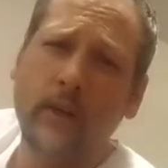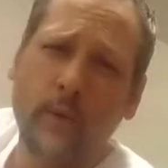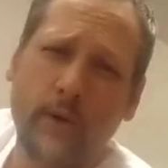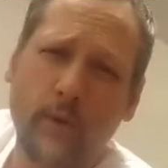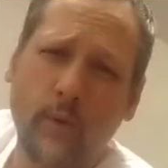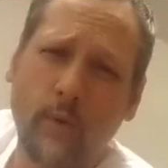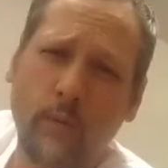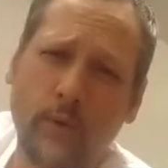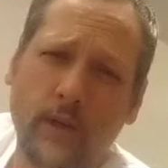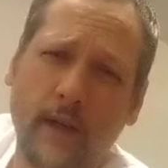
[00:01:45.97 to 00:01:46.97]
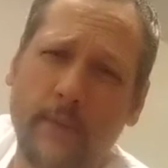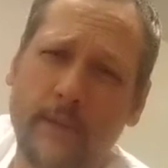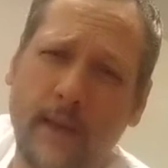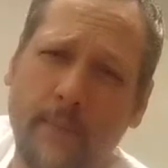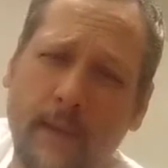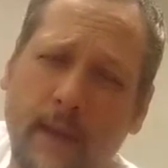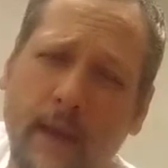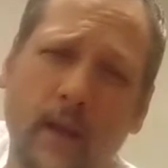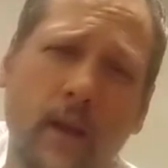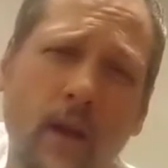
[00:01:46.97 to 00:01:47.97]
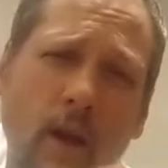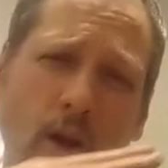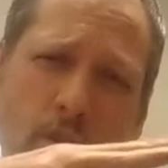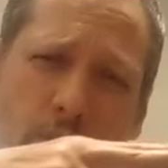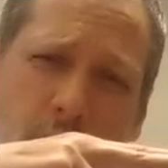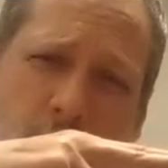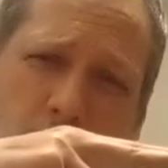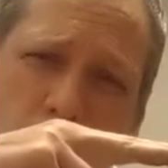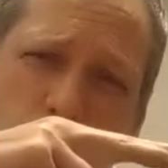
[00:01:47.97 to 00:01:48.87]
We're going to do it one more time. Same thing. I'll cheat a little